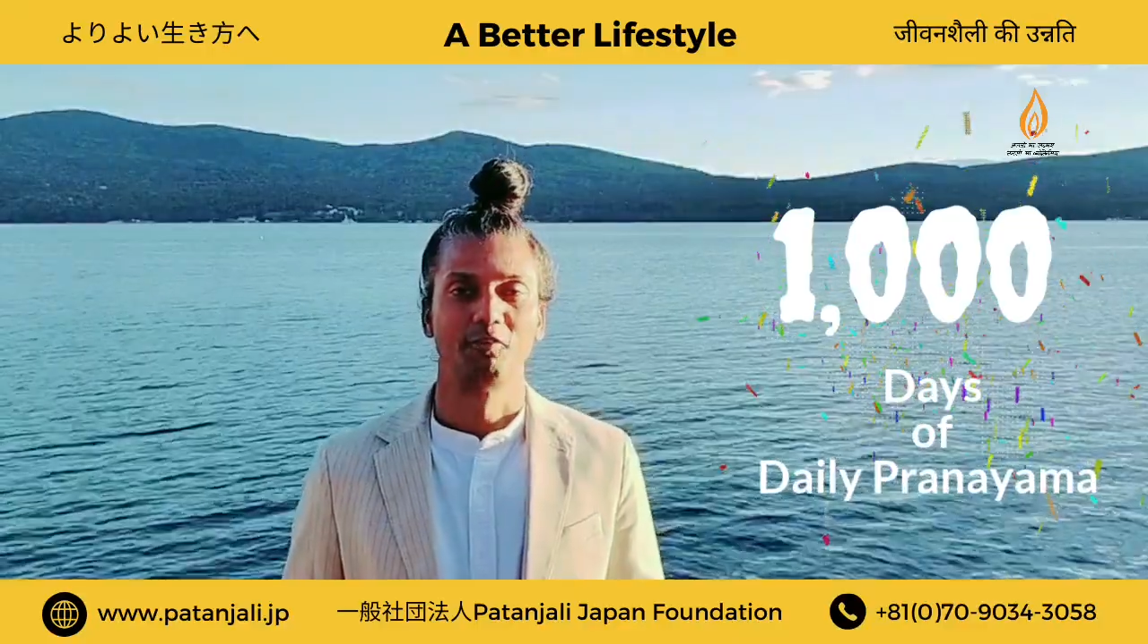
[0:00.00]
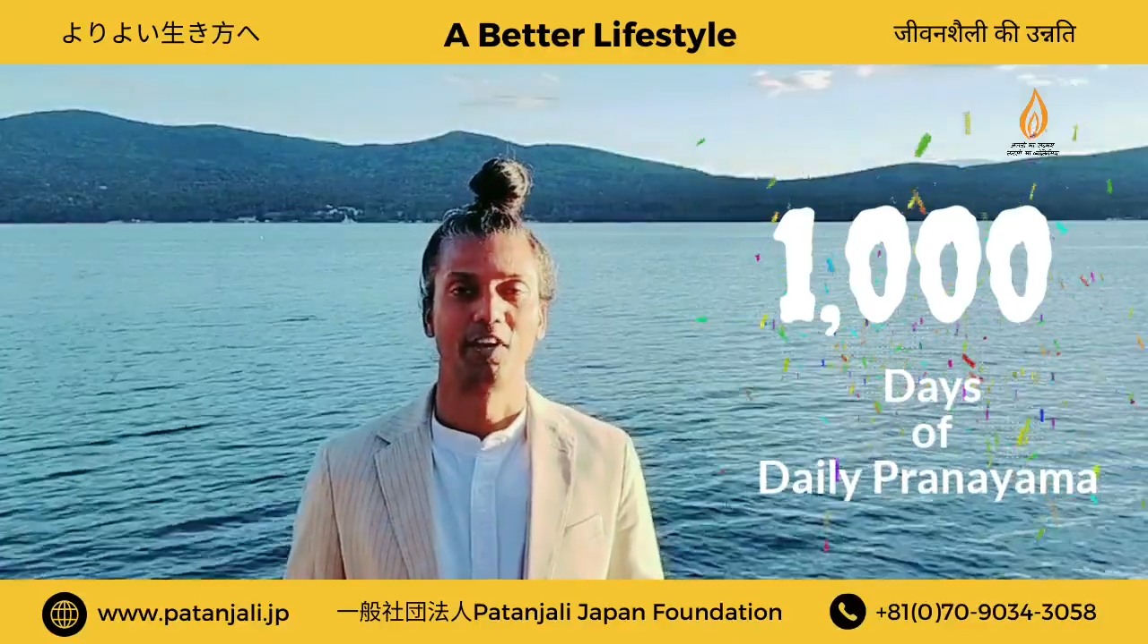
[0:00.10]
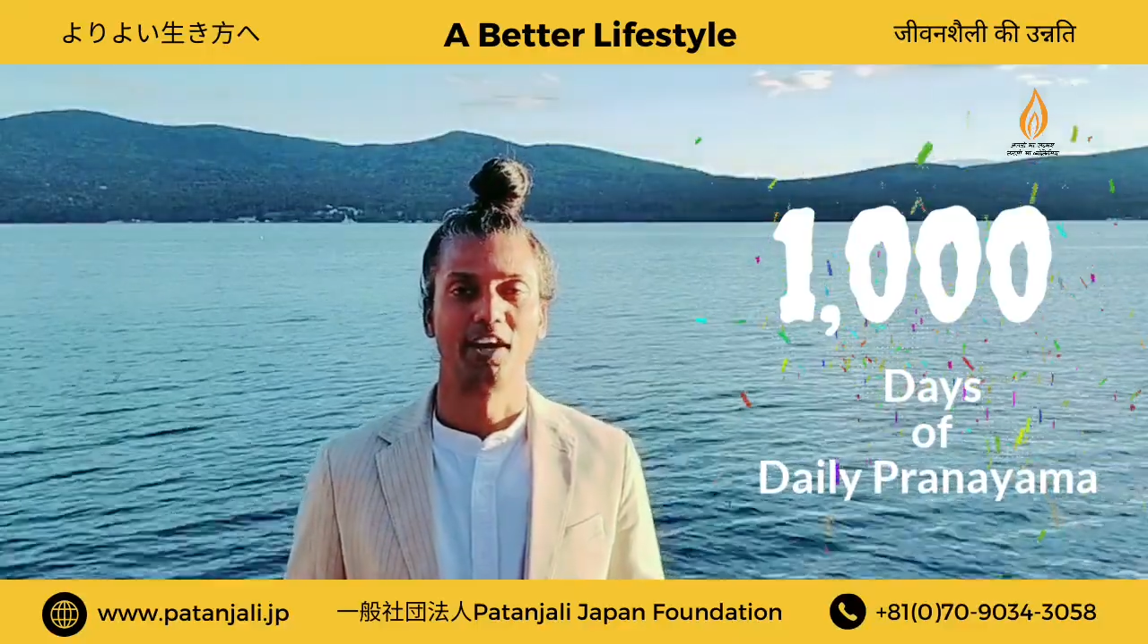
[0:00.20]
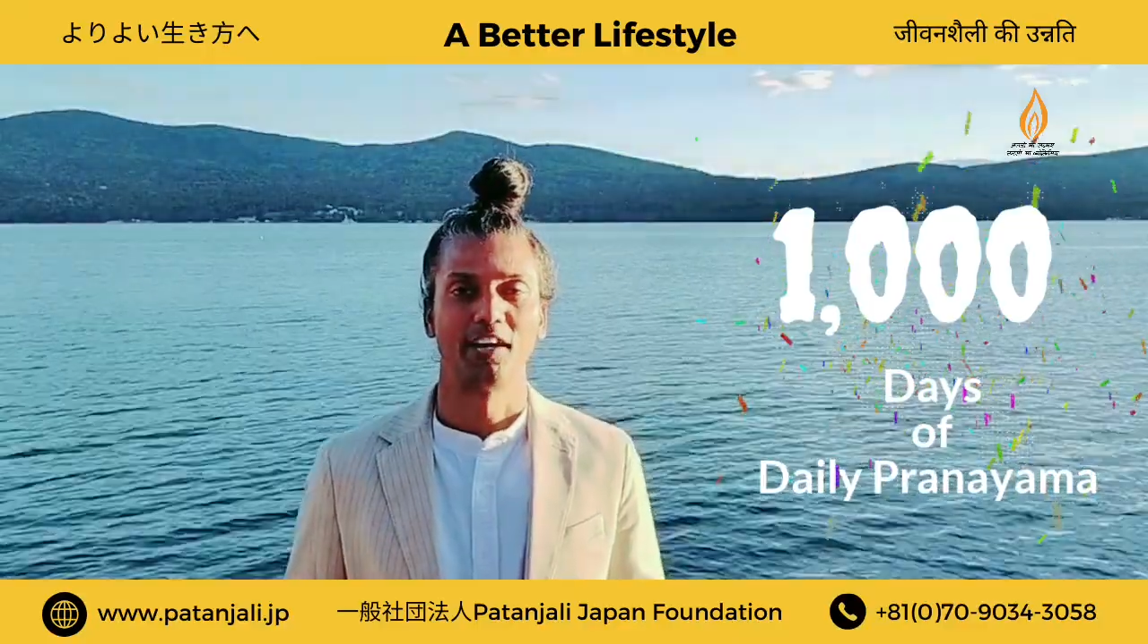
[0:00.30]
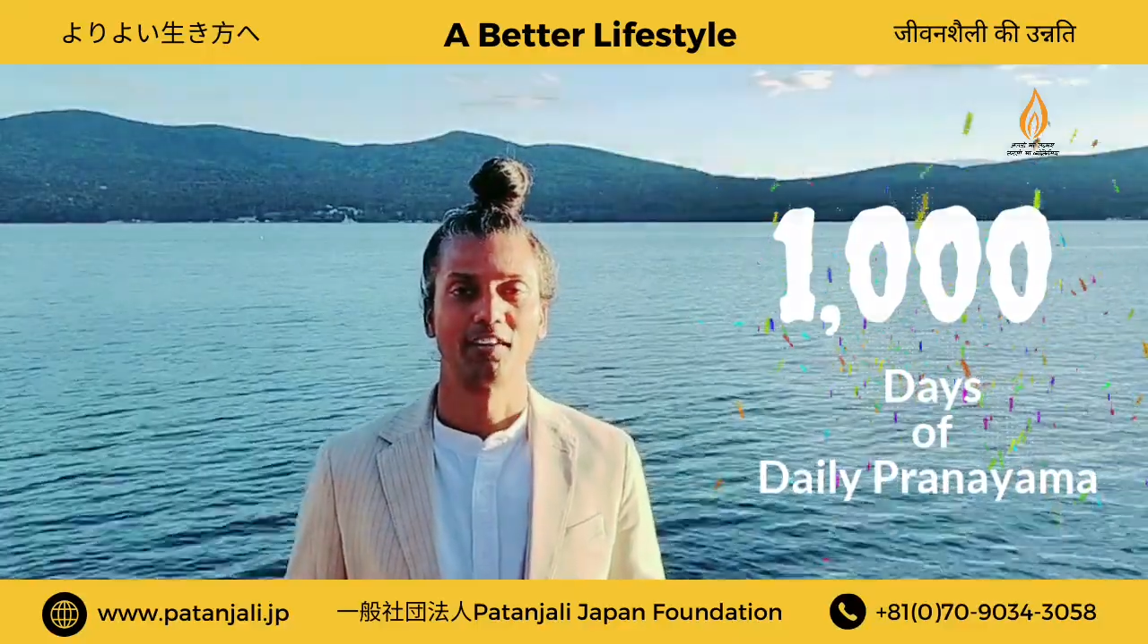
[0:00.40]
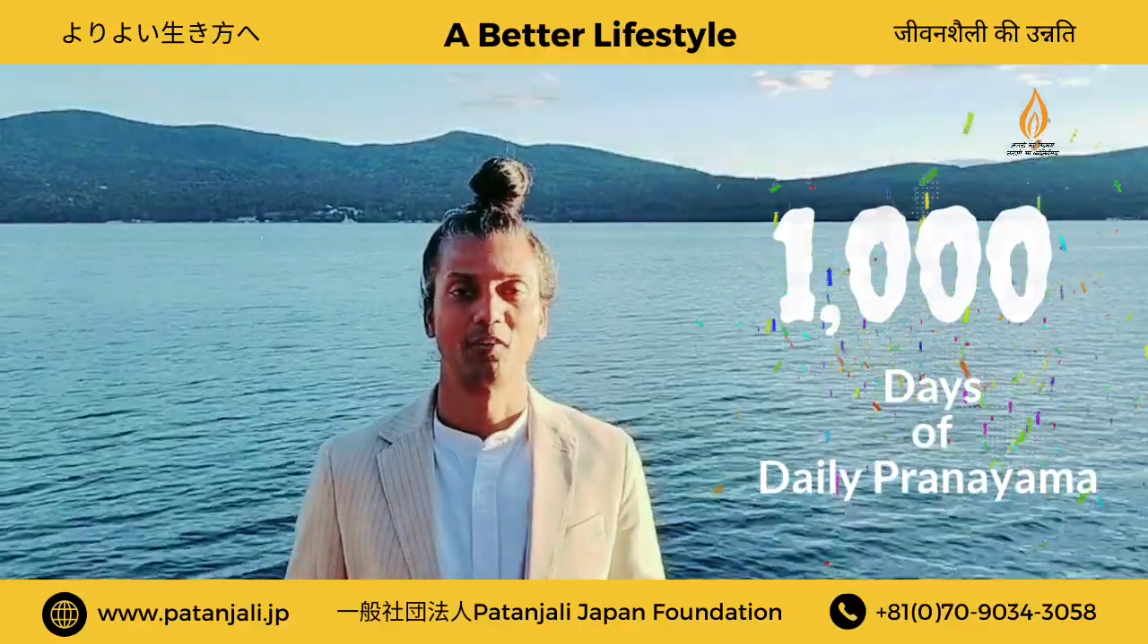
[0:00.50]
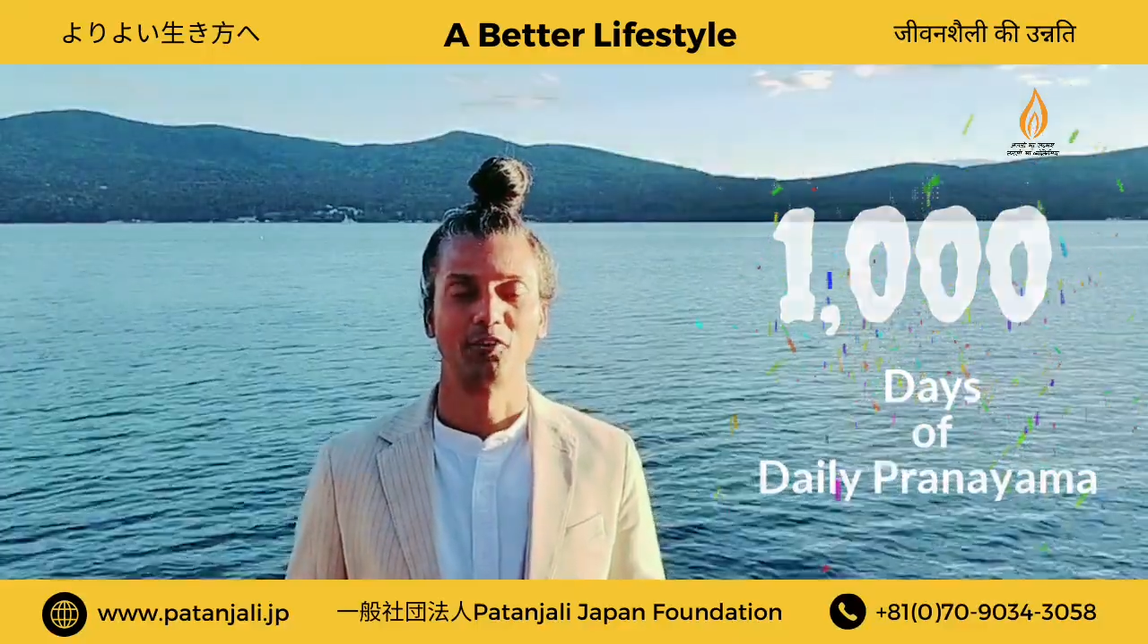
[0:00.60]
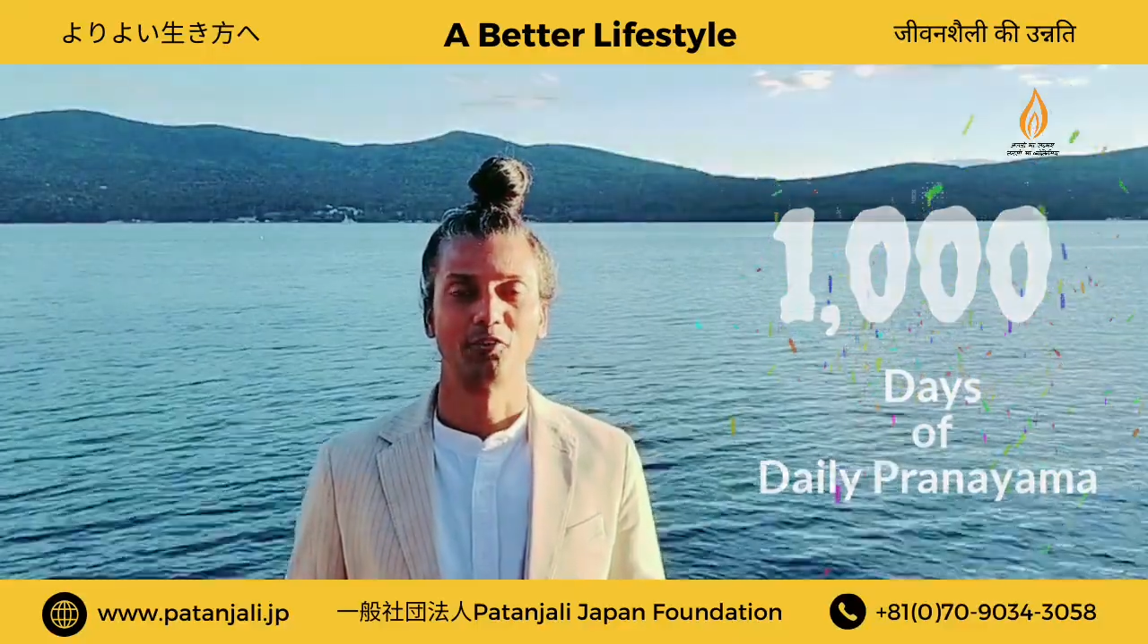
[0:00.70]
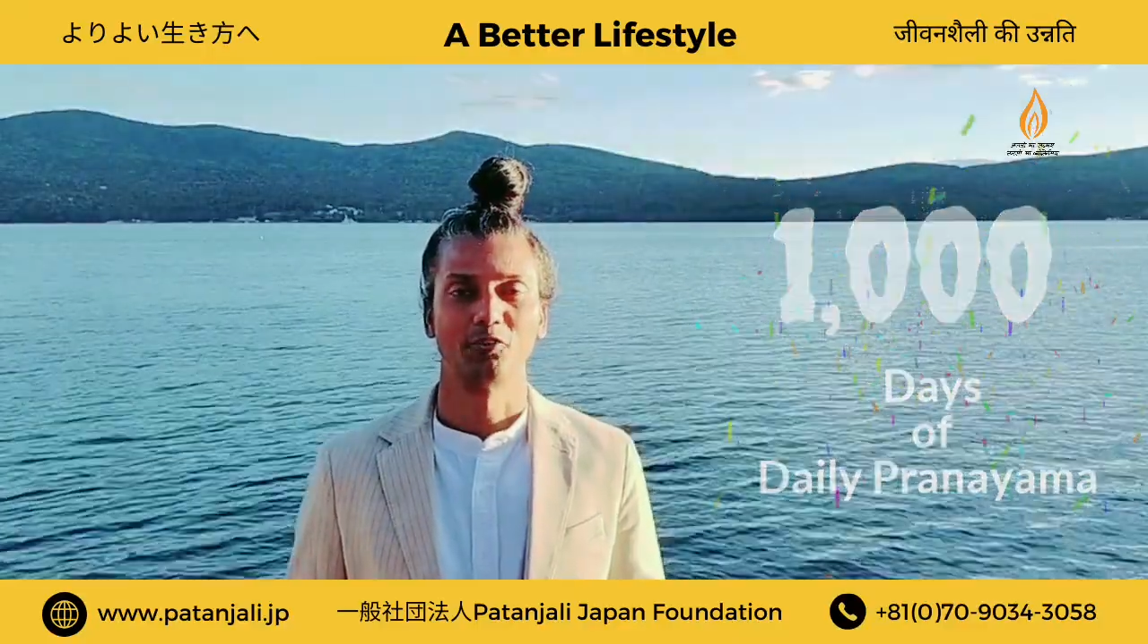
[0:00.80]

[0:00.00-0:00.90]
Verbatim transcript: we are going